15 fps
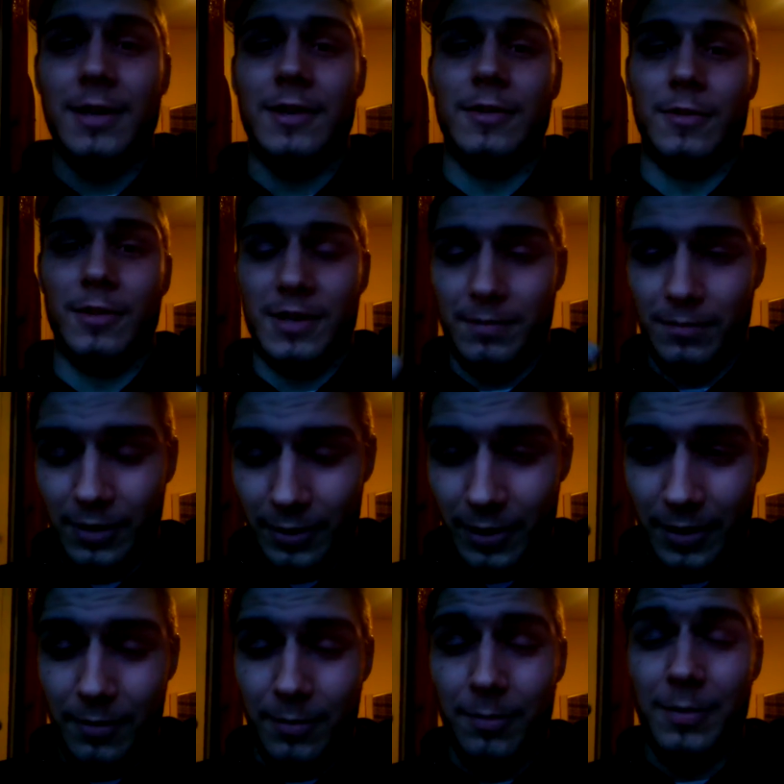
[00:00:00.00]
your
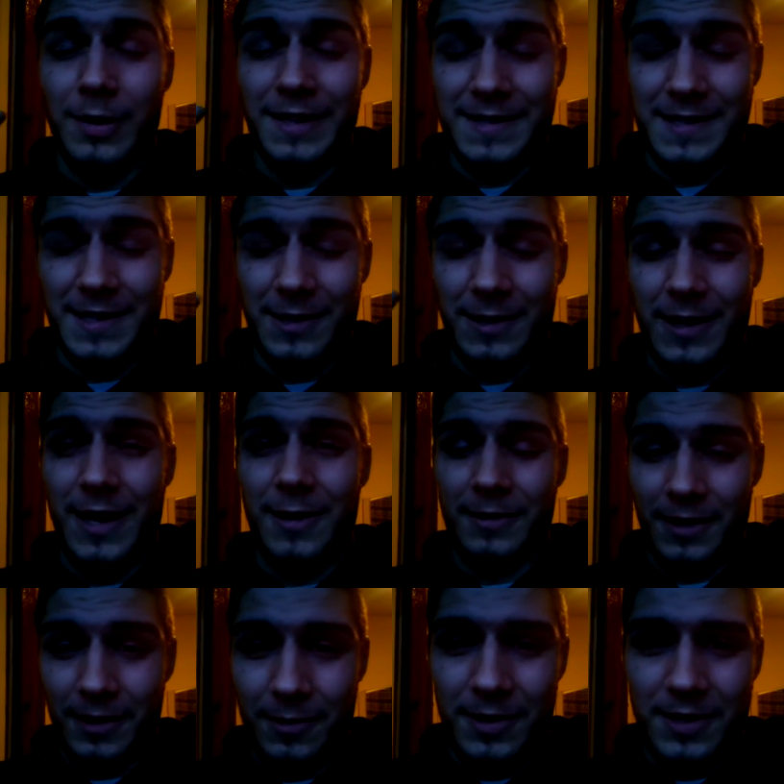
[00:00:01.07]
red blood cell count
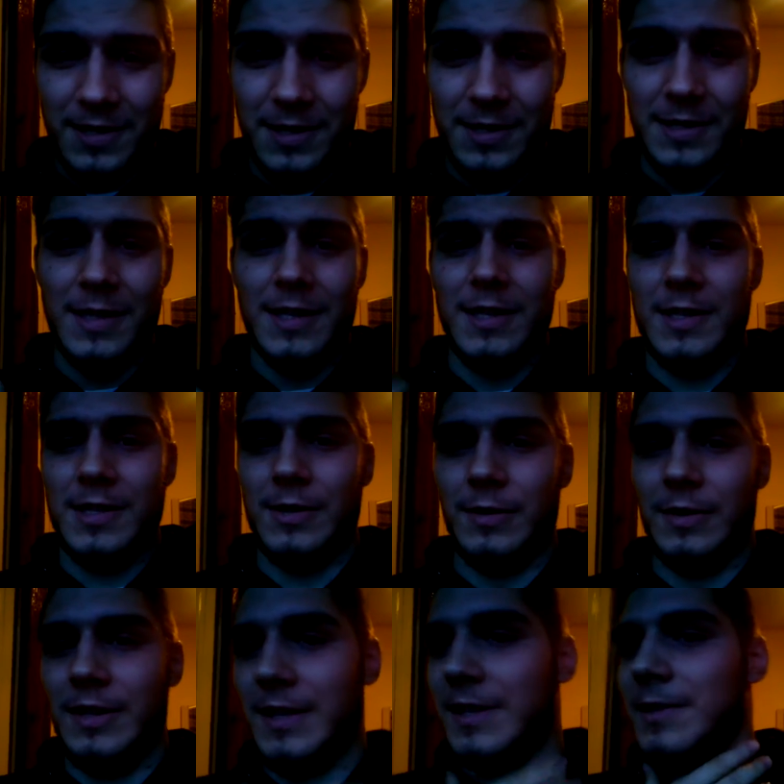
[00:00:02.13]
increases, so
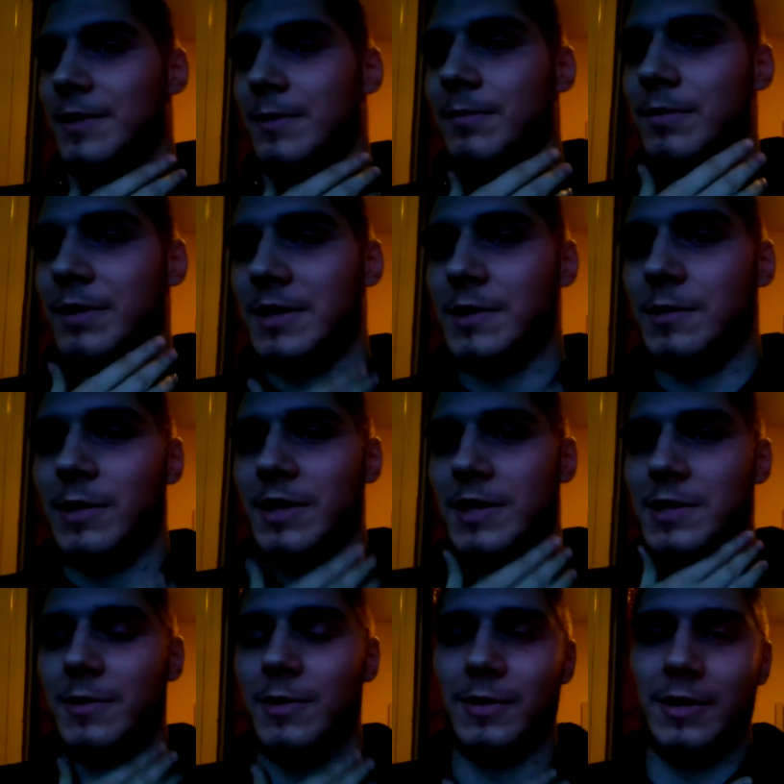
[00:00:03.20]
that brings the
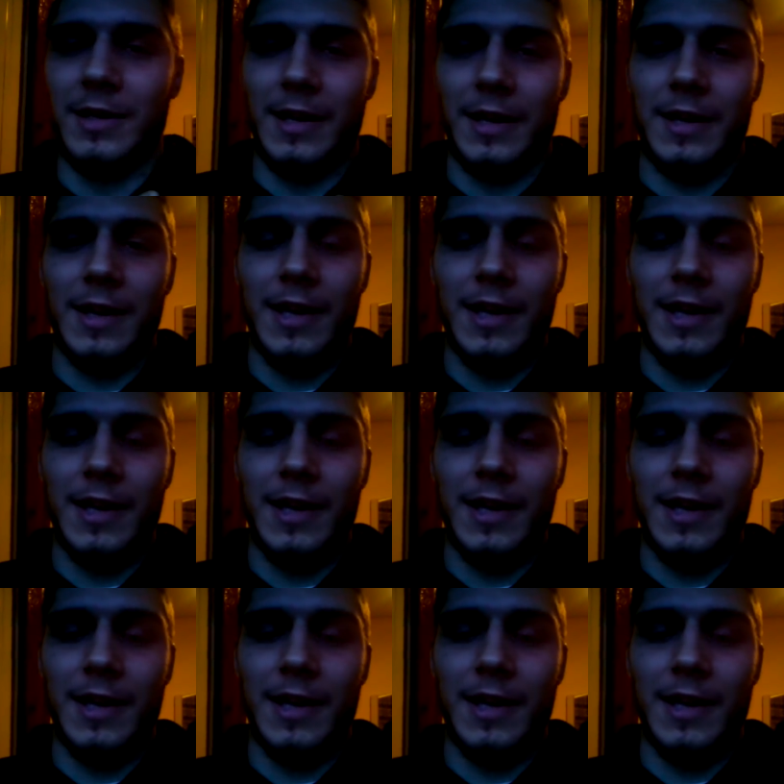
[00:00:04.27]
redness around the neck